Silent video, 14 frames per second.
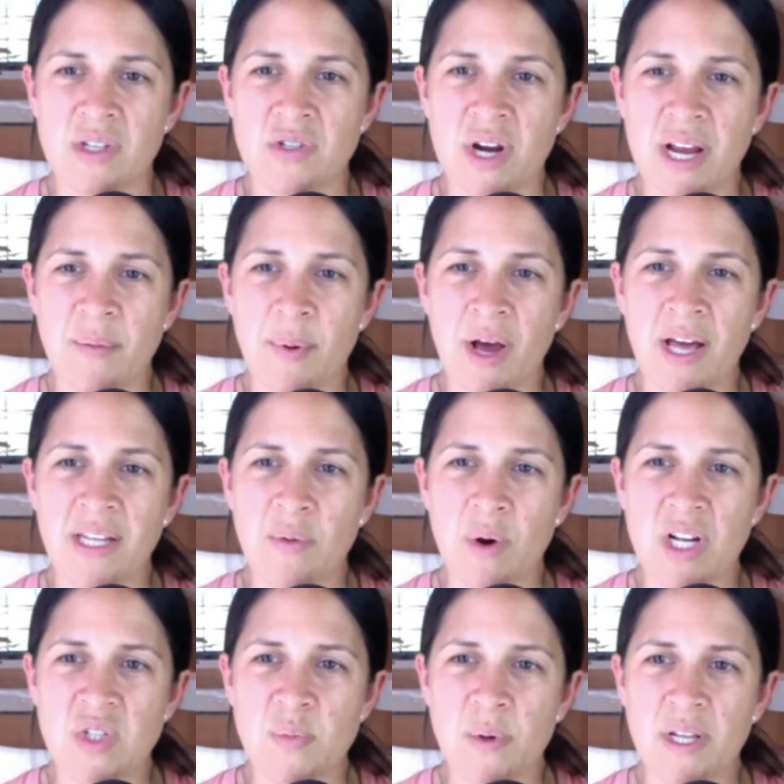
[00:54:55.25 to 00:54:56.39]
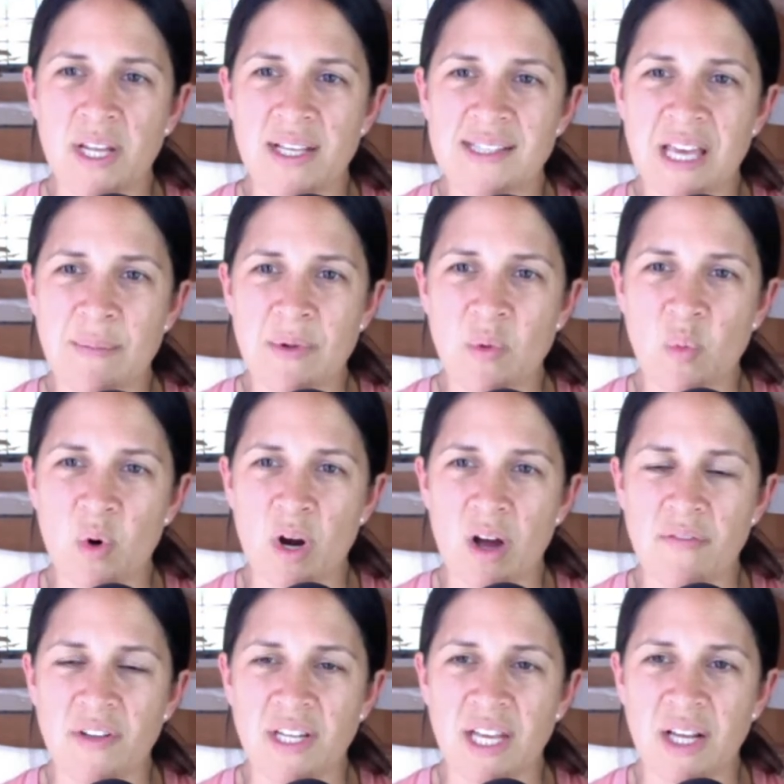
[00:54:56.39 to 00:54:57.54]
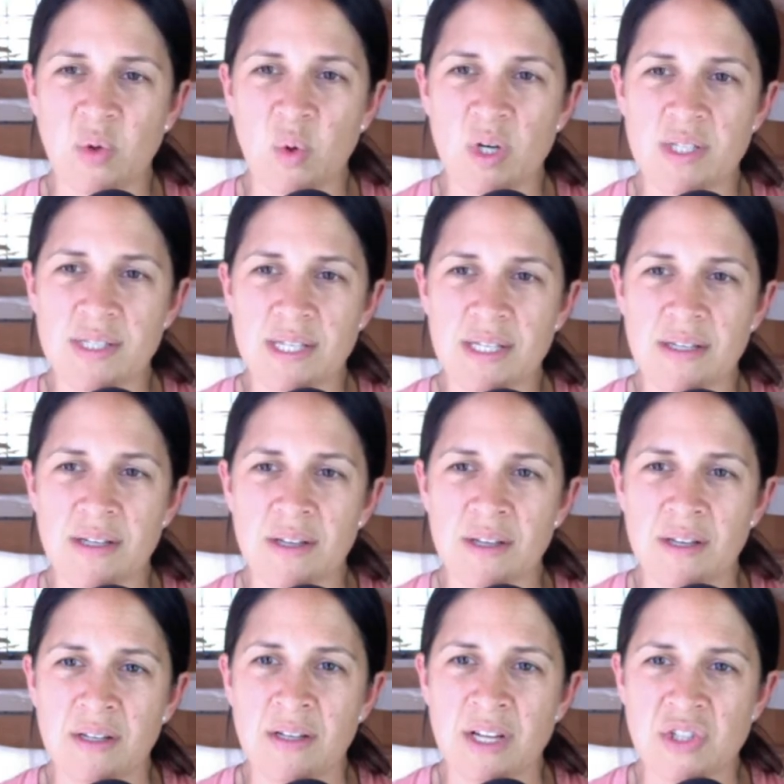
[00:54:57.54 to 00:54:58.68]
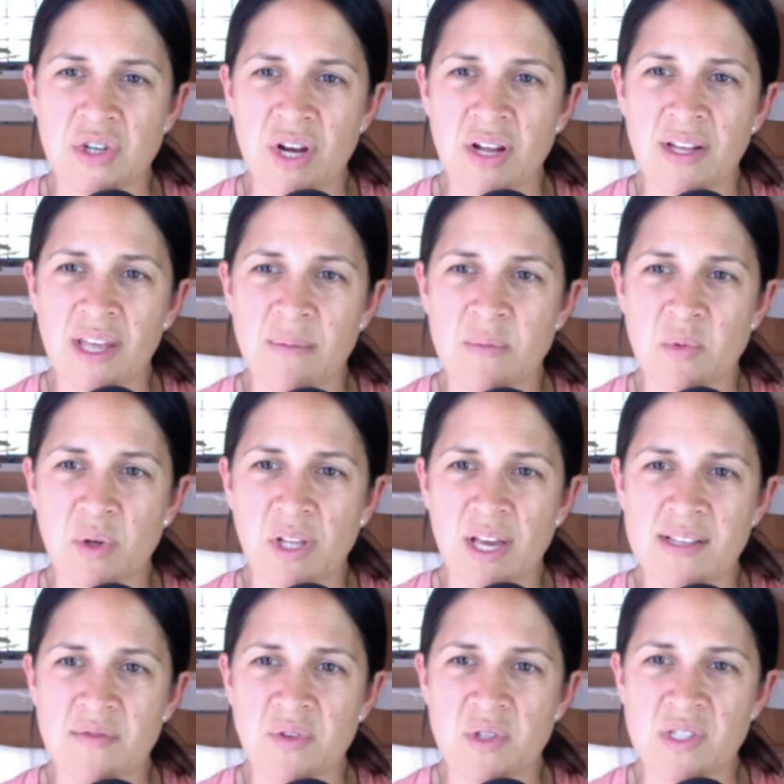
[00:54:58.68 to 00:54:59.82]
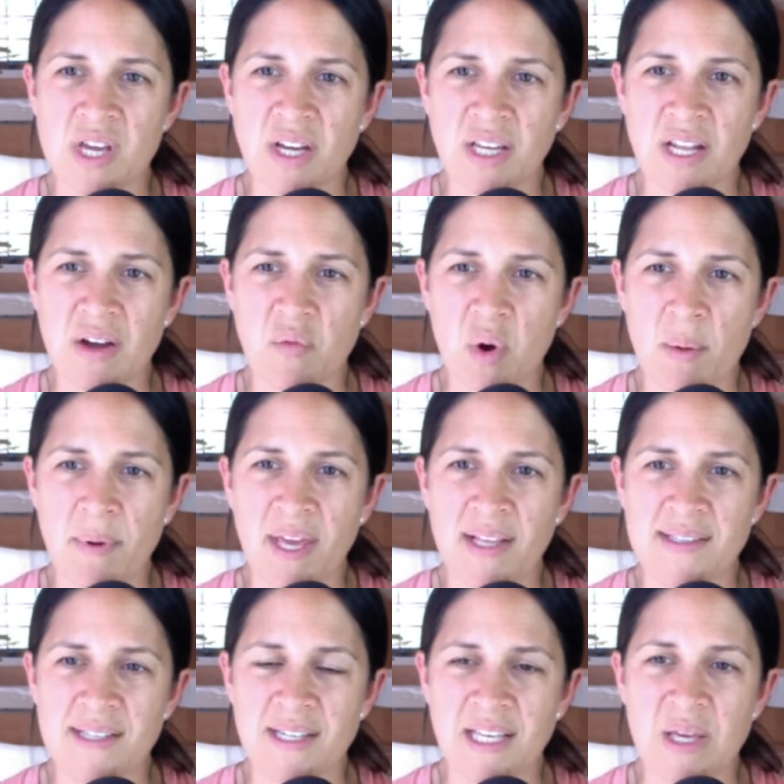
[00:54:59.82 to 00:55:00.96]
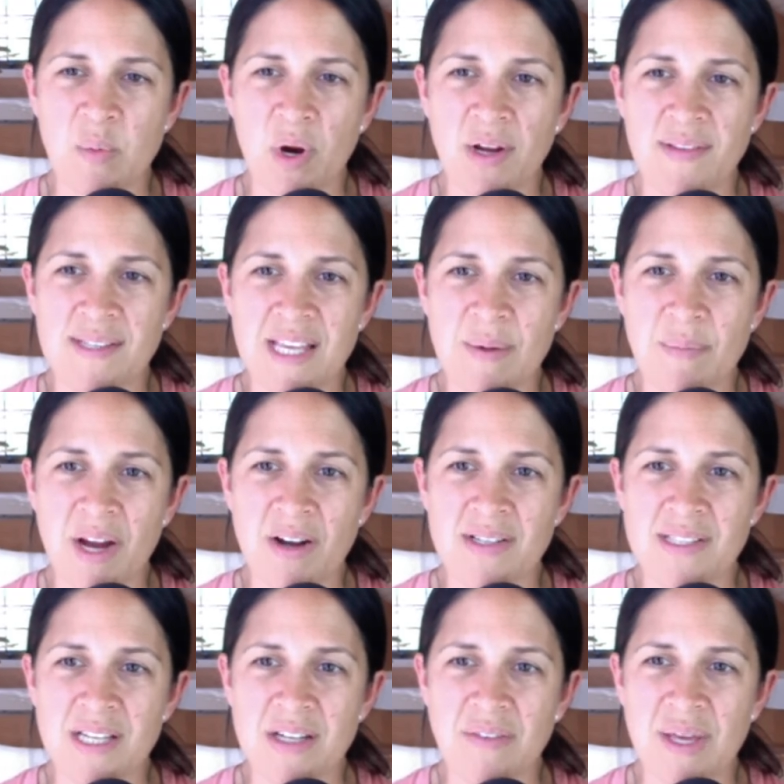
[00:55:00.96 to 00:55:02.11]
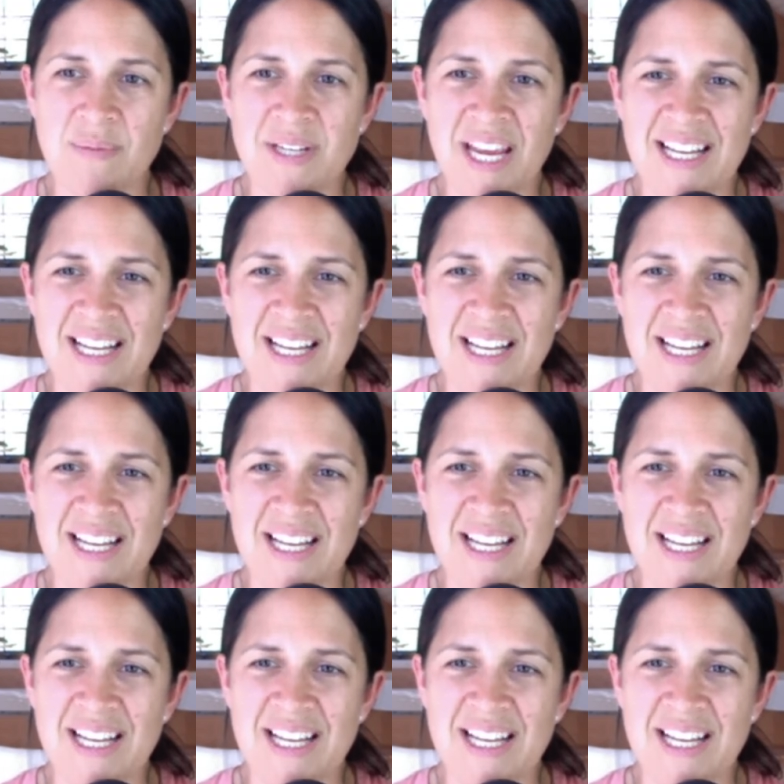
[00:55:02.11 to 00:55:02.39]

Tried a potty watch, but excitement wore off and he ignores it. Not sure how to get him to realize it feels yucky to have wet pants and to keep wearing the same pair instead of keep